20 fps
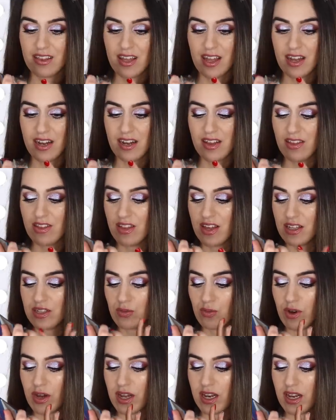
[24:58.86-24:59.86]
Then
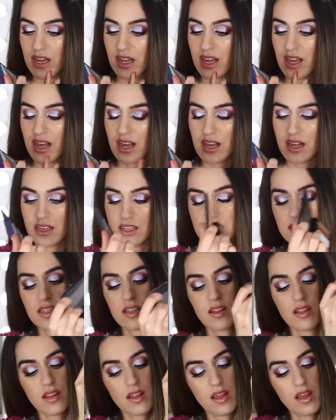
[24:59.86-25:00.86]
this one is
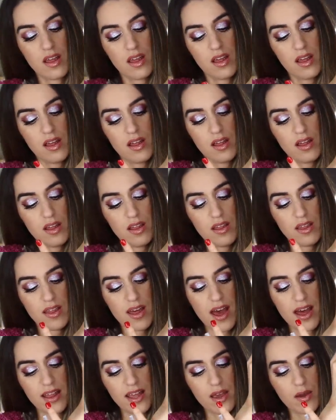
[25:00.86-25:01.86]

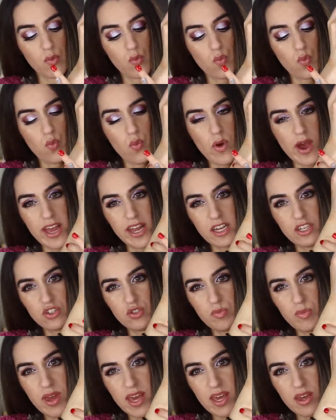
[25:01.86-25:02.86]
that like
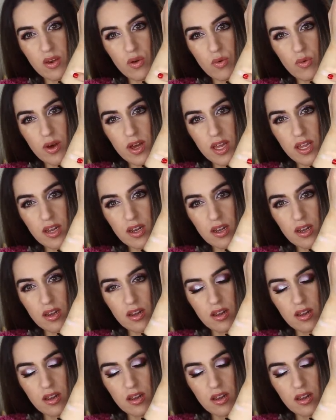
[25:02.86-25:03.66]
whitish pink one.